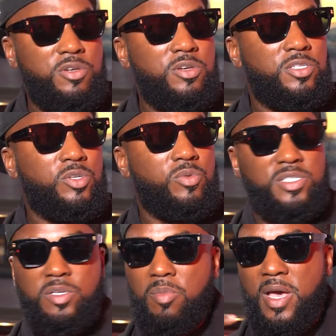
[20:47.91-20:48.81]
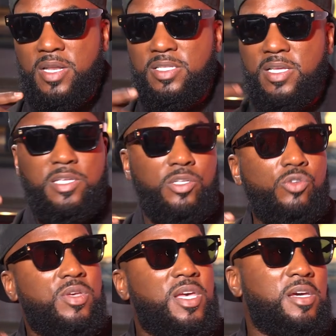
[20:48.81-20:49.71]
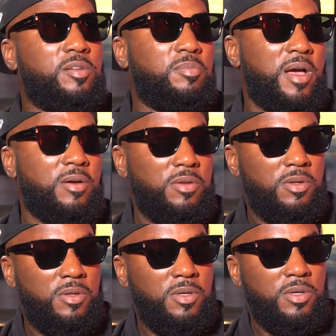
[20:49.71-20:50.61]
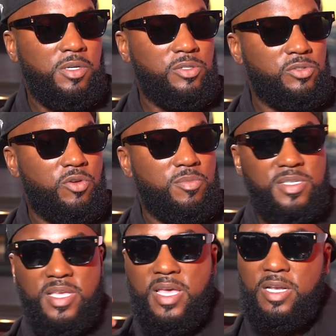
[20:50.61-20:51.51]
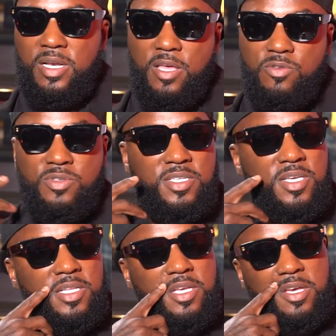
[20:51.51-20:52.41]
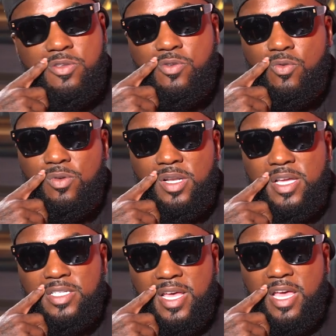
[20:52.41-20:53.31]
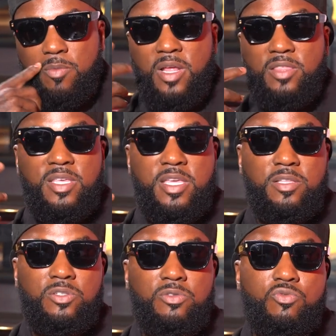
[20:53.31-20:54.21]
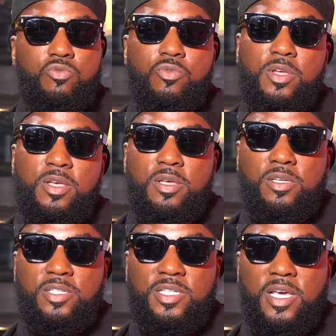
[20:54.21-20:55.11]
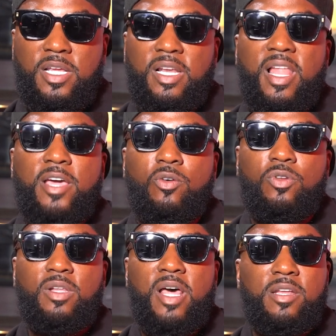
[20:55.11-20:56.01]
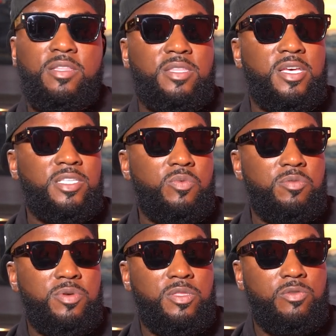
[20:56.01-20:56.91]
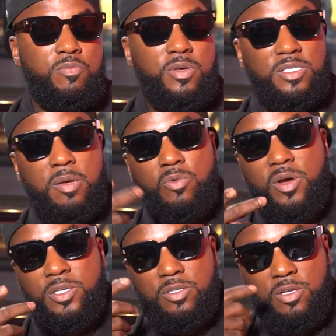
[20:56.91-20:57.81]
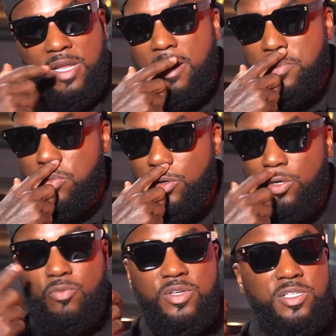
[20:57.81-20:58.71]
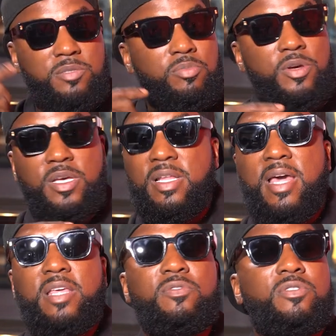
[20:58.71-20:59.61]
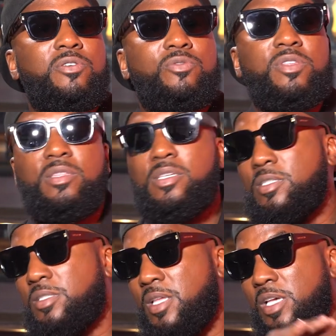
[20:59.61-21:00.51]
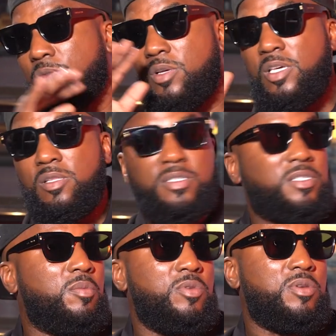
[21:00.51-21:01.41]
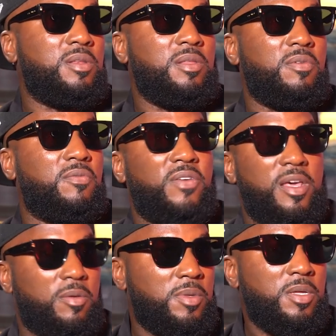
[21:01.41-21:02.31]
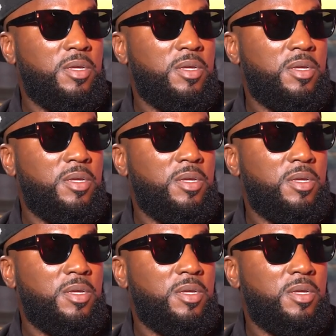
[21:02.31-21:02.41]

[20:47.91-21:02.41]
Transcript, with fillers: good until it's somebody that you cared about. Yeah. You know what I'm saying? And now you sitting here and you going like, damn. And I think too, shedding light on a lot of the things that we've been through because I'm quite sure a lot of people are going to read this book and not even know that these things were either something you can even fathom.